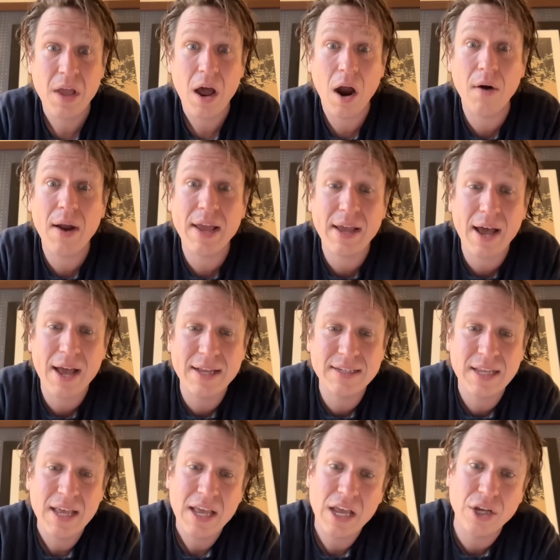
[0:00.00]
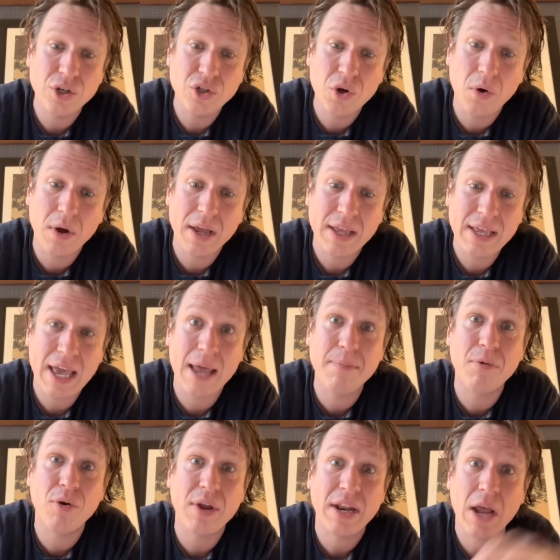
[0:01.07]
All right, guys, enjoy Ken
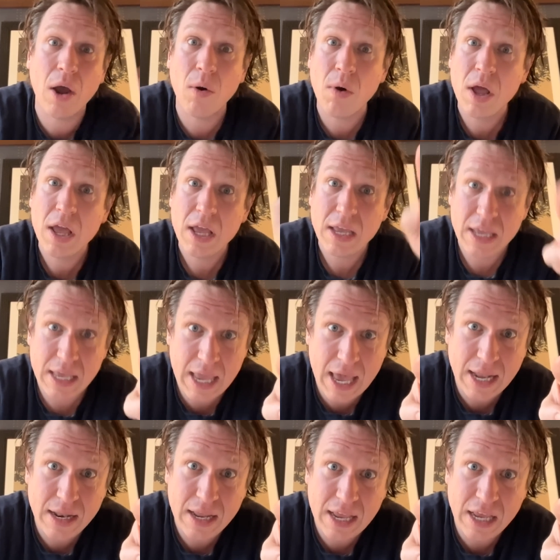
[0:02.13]
Marino. Get